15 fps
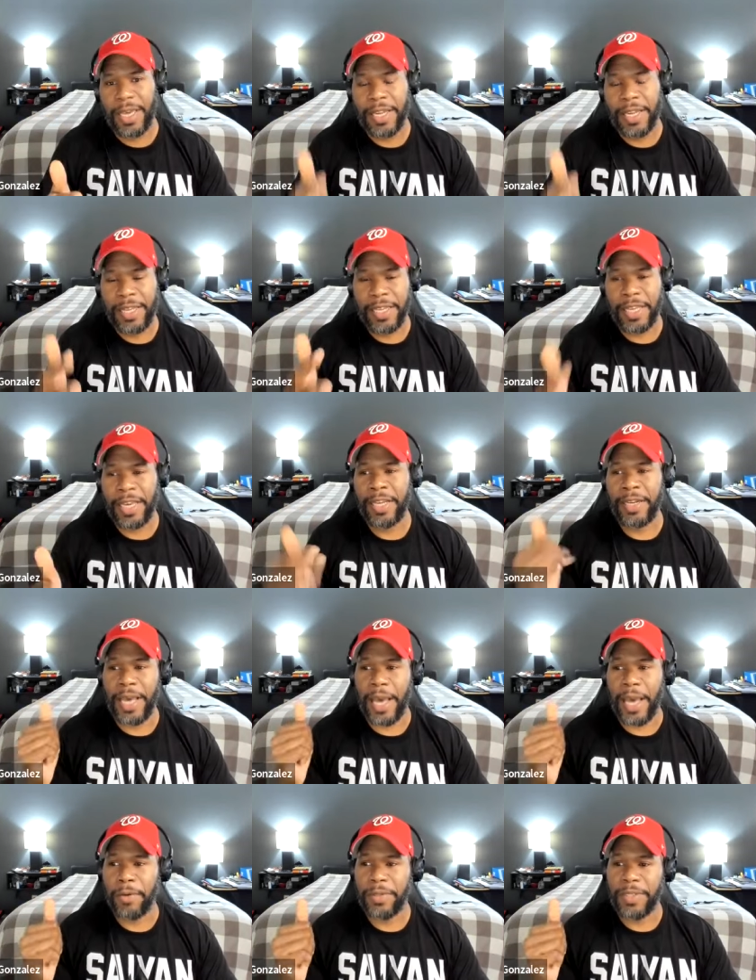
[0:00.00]
In the end,
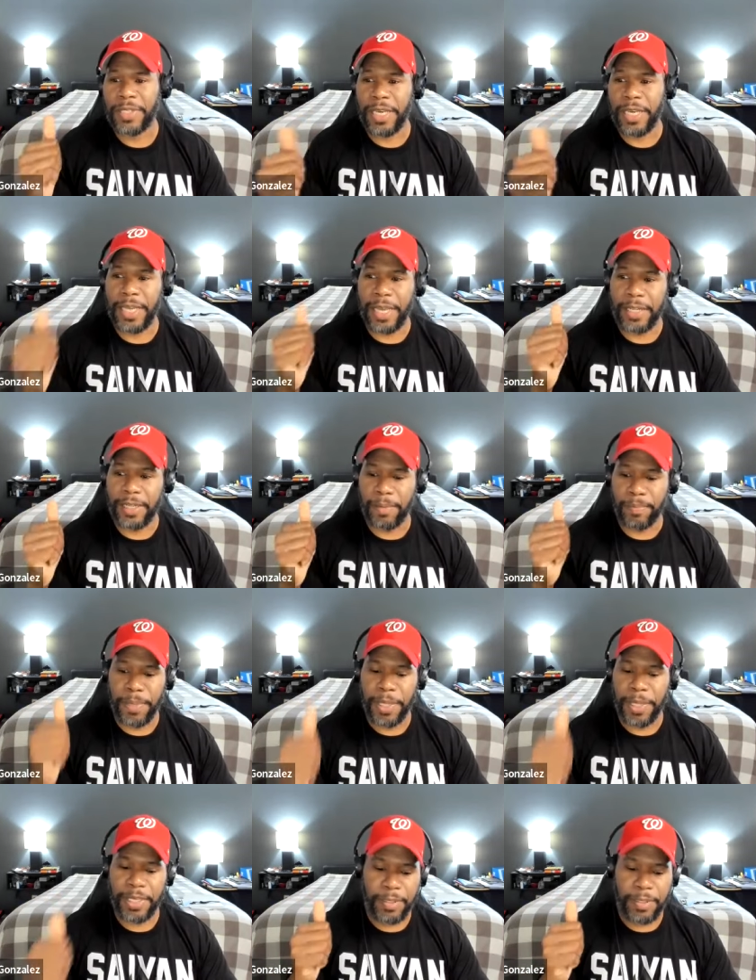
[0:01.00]
I would say that the
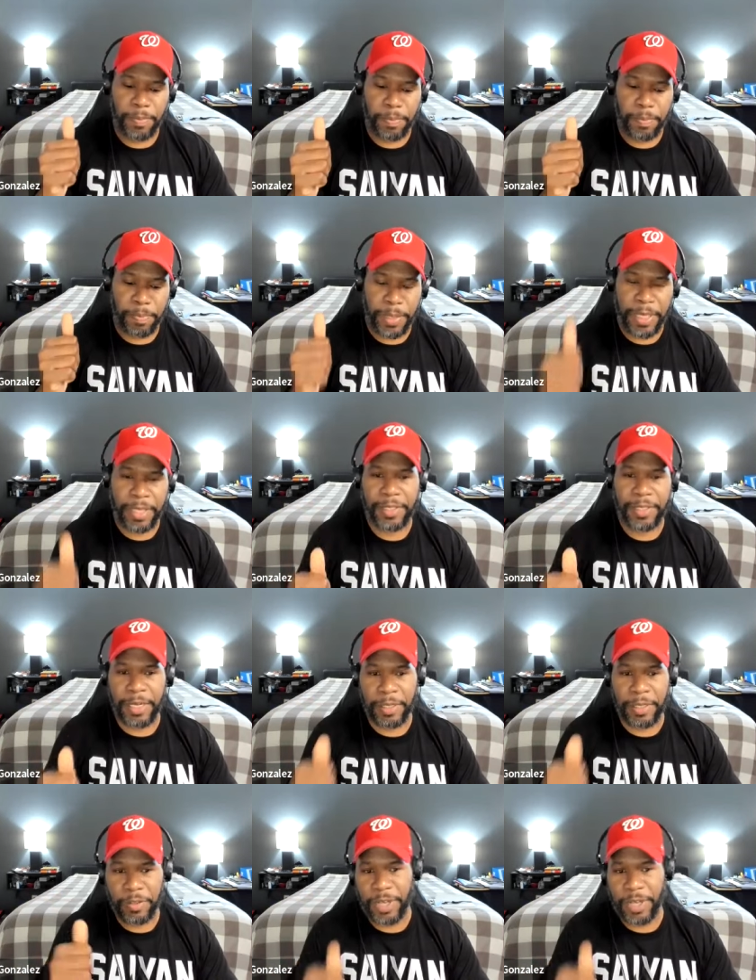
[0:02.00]
biggest piece,
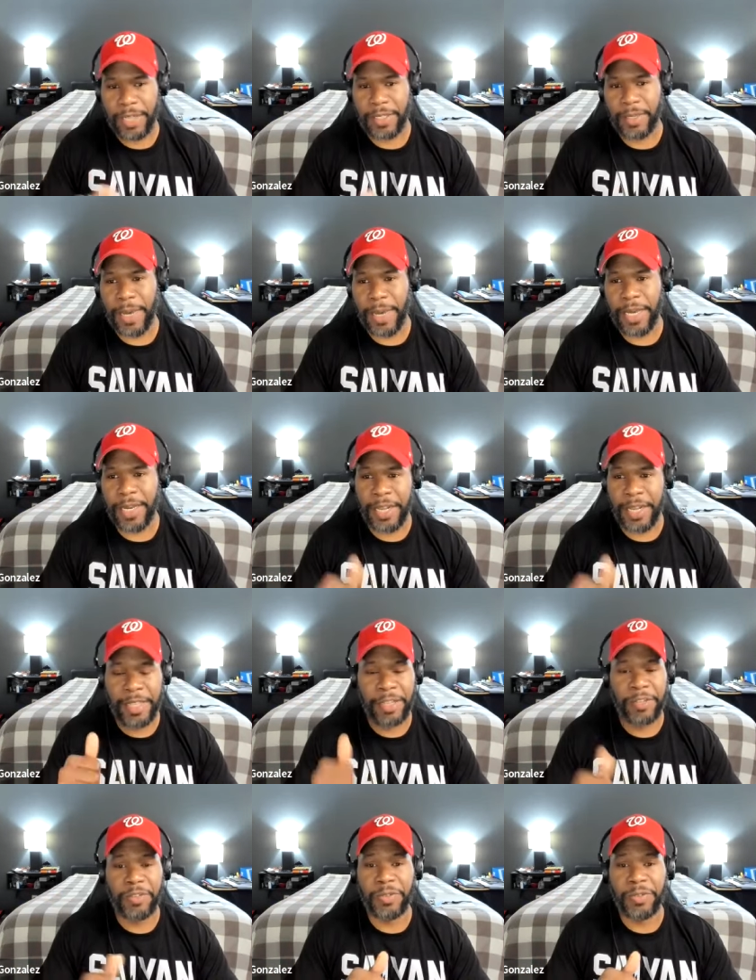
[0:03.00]
and you talked about it, and I
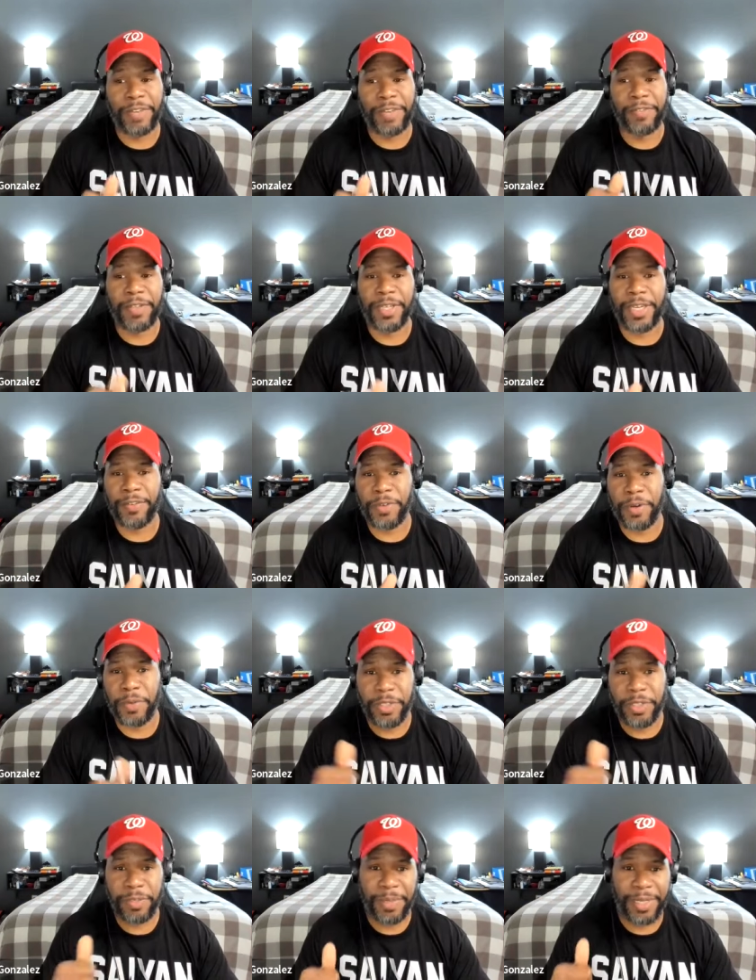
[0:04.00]
think you definitely covered it
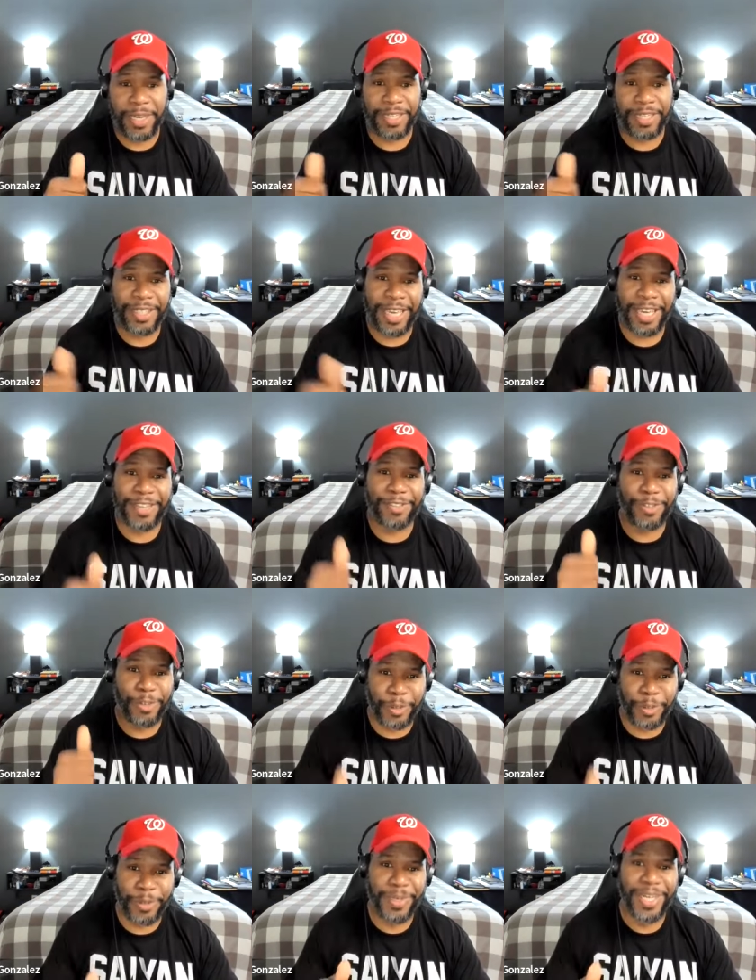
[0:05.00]
with your Money Exchange
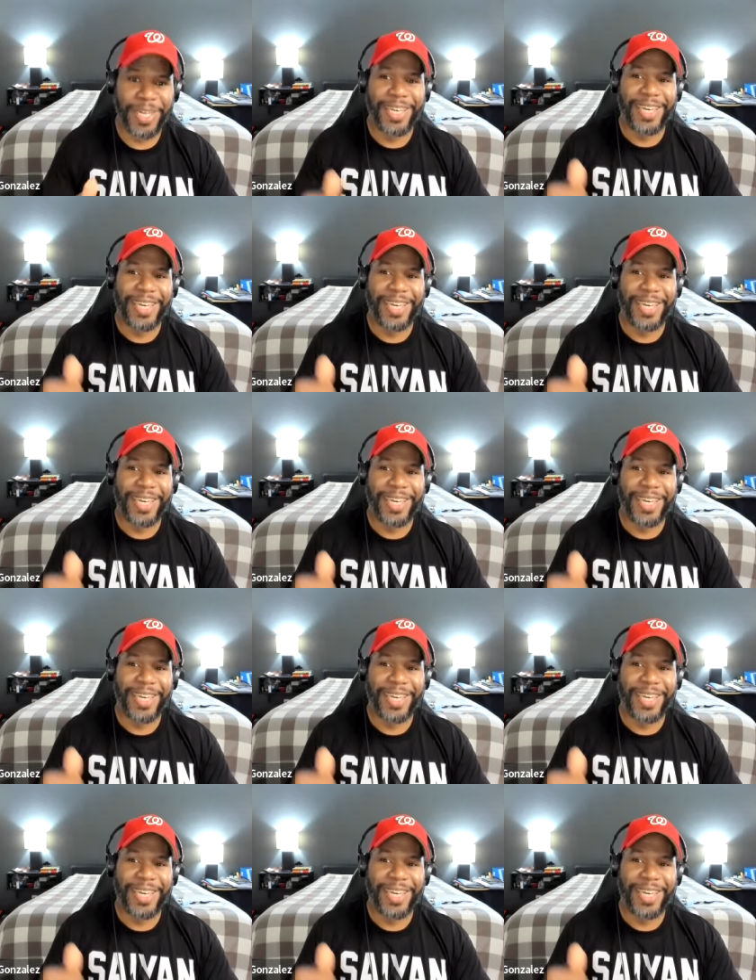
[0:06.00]
group,